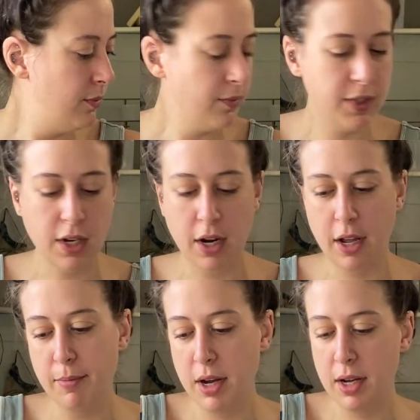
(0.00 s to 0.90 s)
Sorry,
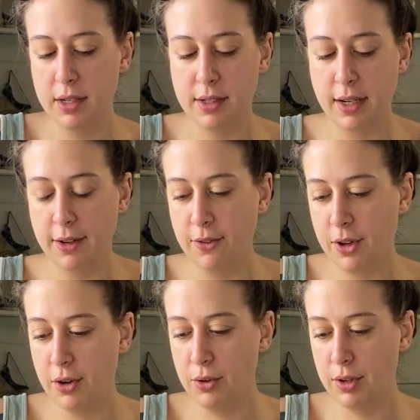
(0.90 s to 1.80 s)
Hamaz, I
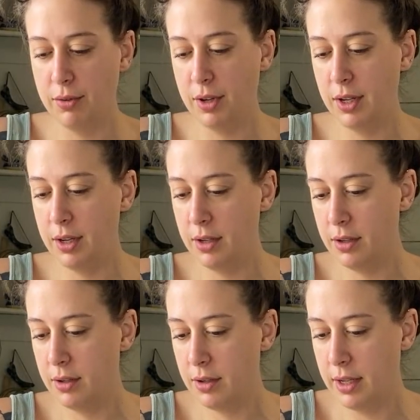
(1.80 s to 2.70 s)
can only read
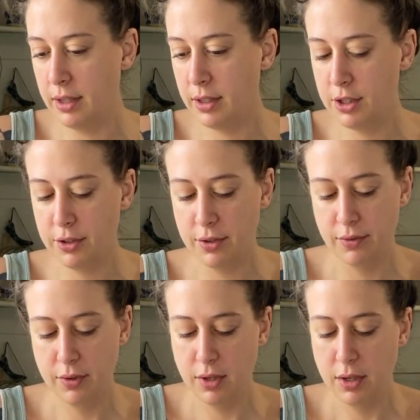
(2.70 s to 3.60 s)
English,
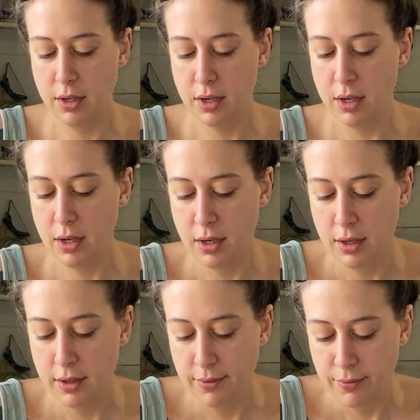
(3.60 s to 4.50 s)

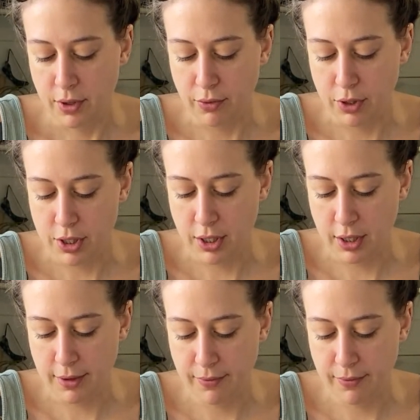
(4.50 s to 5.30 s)
unfortunately.